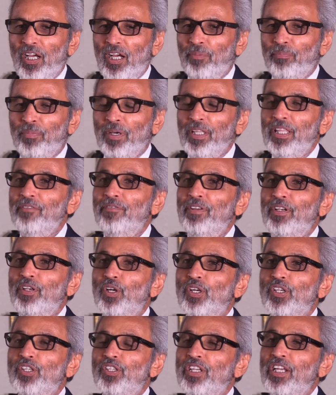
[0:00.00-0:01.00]
Mother will
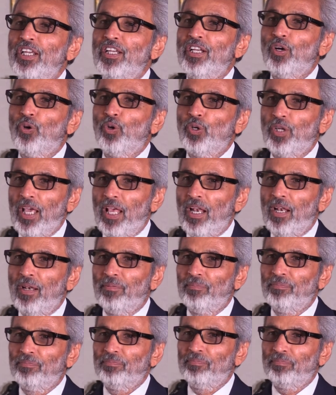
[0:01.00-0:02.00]
not stay in a hotel.
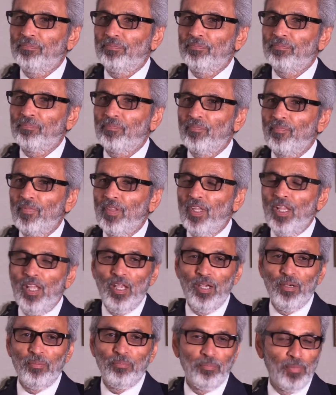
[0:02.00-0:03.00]

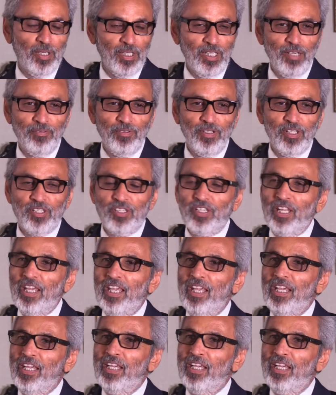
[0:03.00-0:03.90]
Mother will stay